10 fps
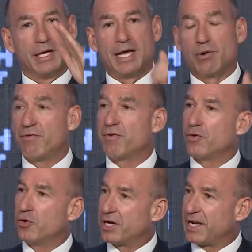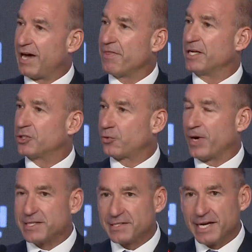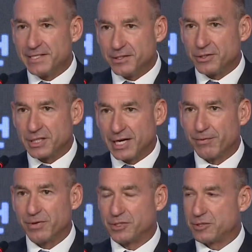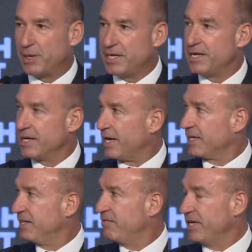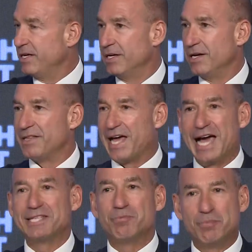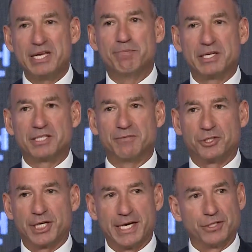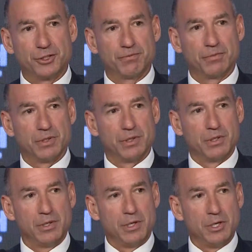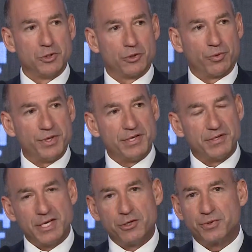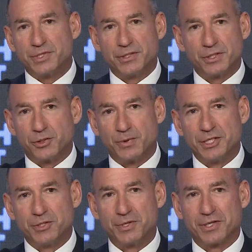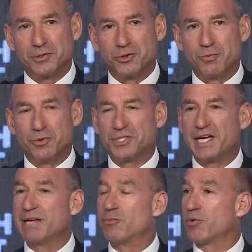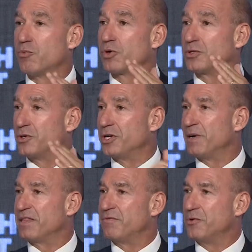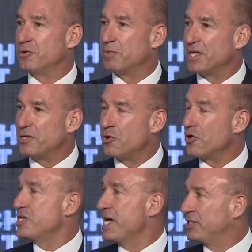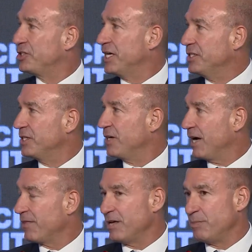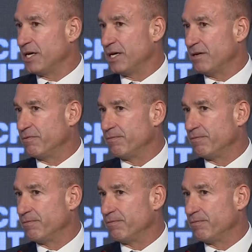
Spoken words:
However, if you look at how that translates into current spending and activity, there hasn't been much of a change. So we're in this interesting situation where the consumer is getting more and more concerned about the future, but they're not yet changing how they behave.